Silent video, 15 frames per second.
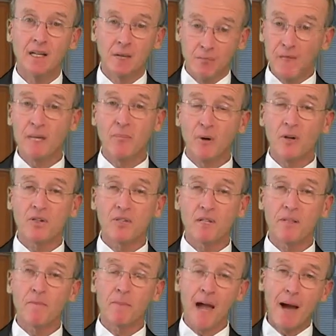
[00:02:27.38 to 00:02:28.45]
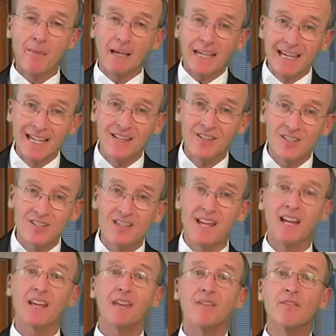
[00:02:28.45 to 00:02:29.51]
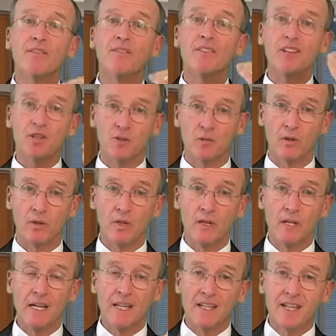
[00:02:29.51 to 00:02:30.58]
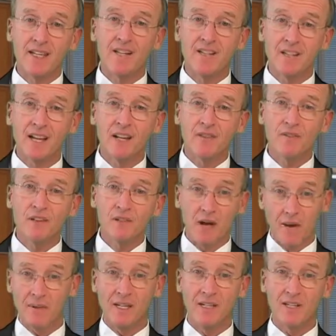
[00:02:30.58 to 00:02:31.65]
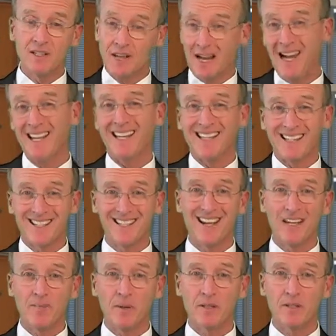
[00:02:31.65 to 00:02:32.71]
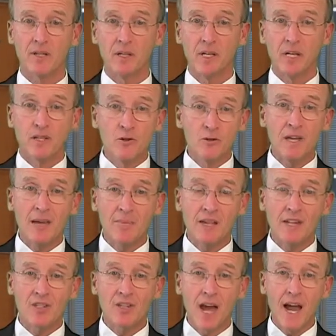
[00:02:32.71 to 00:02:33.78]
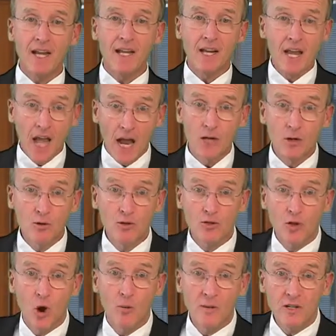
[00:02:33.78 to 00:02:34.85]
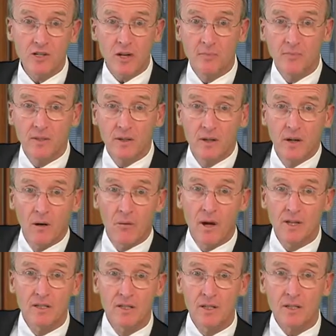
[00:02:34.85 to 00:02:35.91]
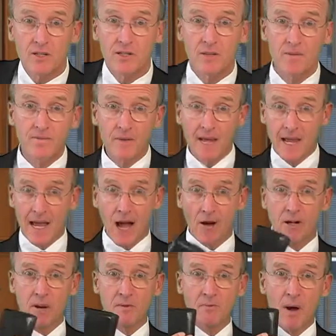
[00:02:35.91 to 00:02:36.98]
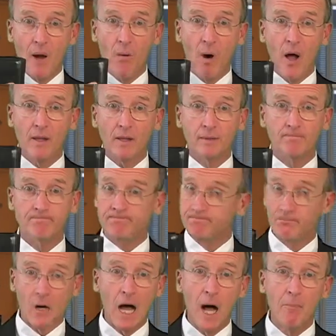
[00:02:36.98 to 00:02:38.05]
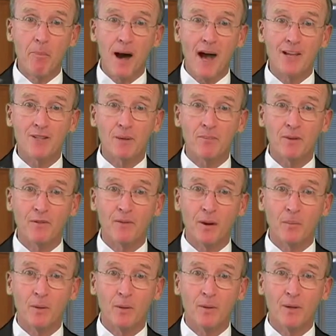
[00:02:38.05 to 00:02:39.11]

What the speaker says: Me personally, I'm a kinesthetic visual. Kinesthetic visual, I'm a kinesthetic. I like excitement. You get me excited and you show me something, watch this. Out comes my wallet. I'll buy something from you.